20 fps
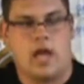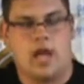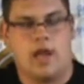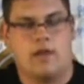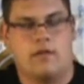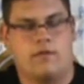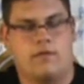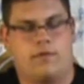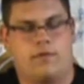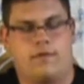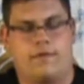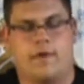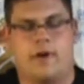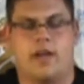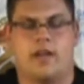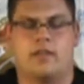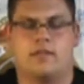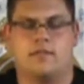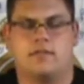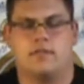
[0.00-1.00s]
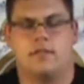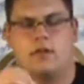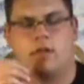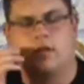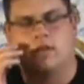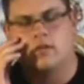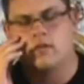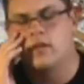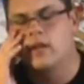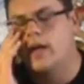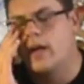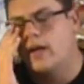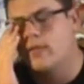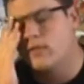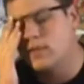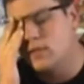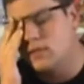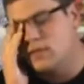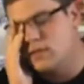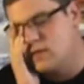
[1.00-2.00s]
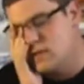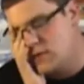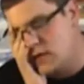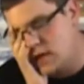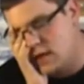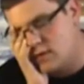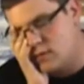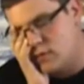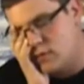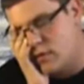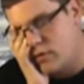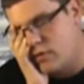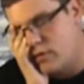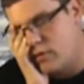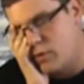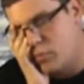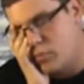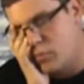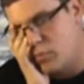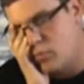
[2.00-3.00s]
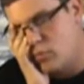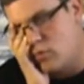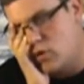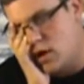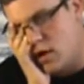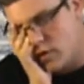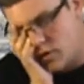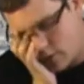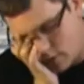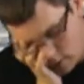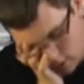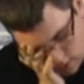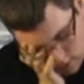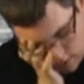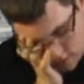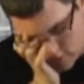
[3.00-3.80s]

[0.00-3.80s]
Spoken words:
and finds her having sex with her brother.